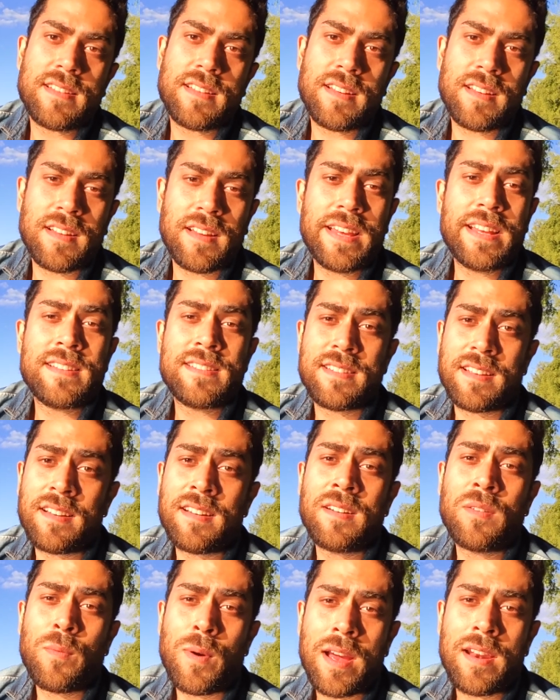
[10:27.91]
it's
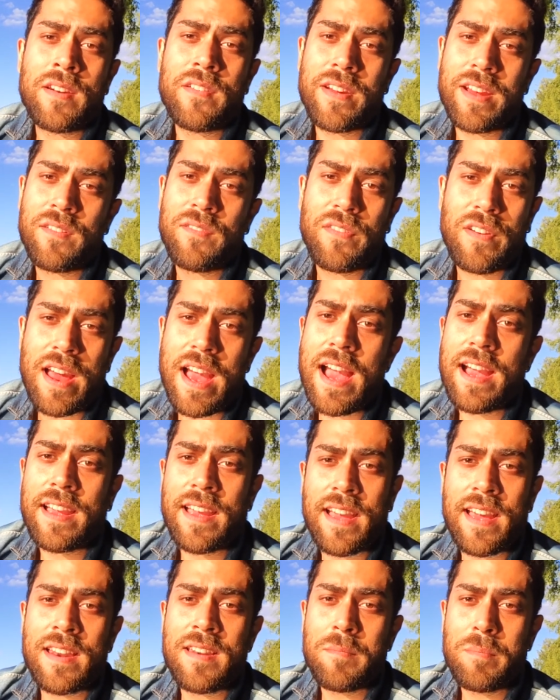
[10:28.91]
one red flag,
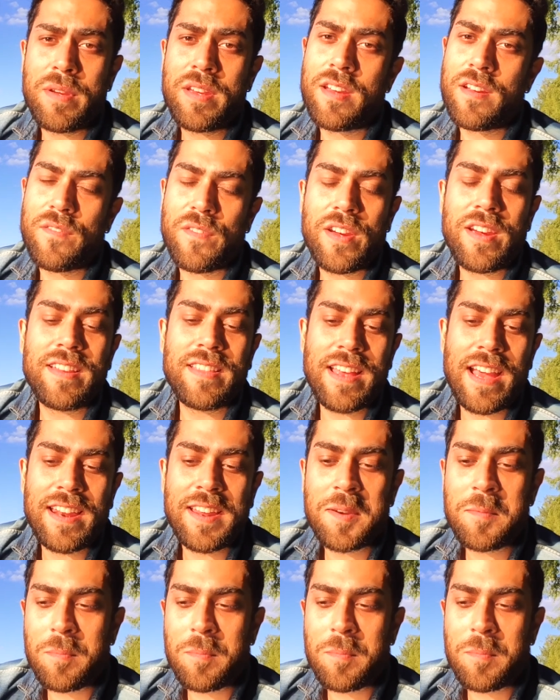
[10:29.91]
and be aware that